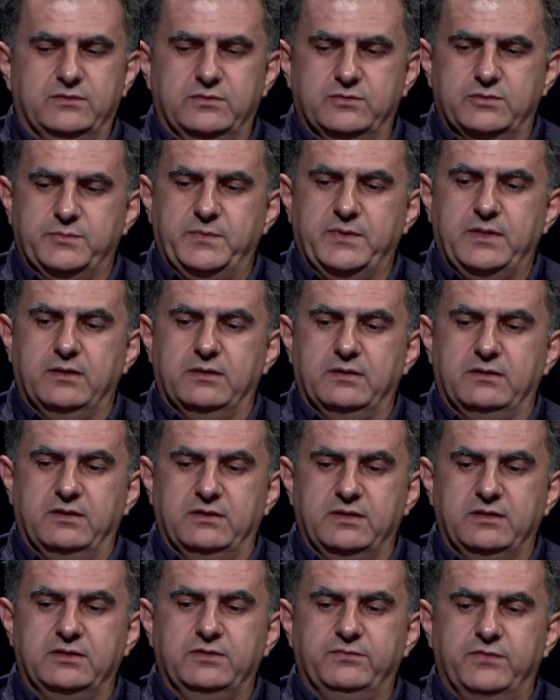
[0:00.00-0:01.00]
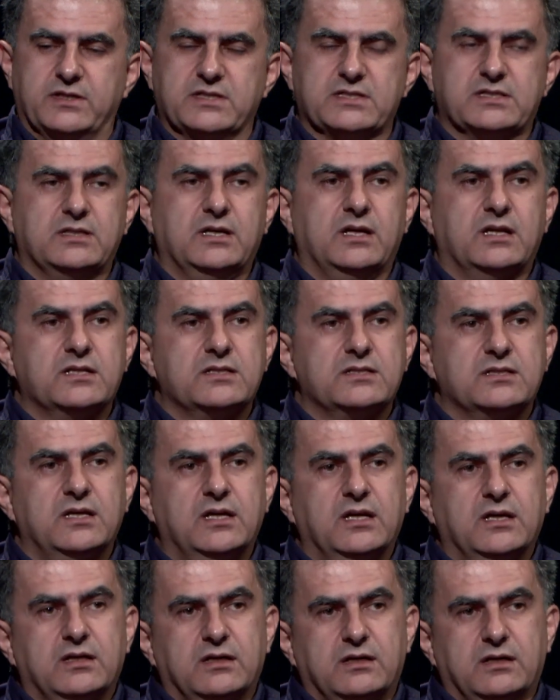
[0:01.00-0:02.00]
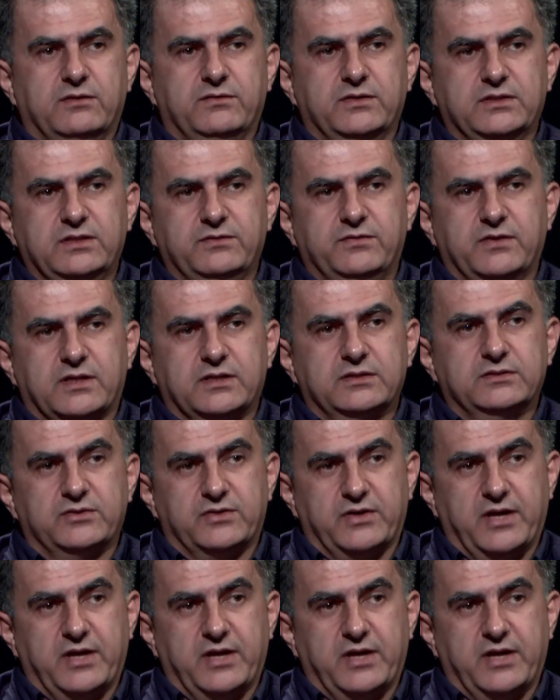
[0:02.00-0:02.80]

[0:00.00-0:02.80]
to be uh, different stars have a different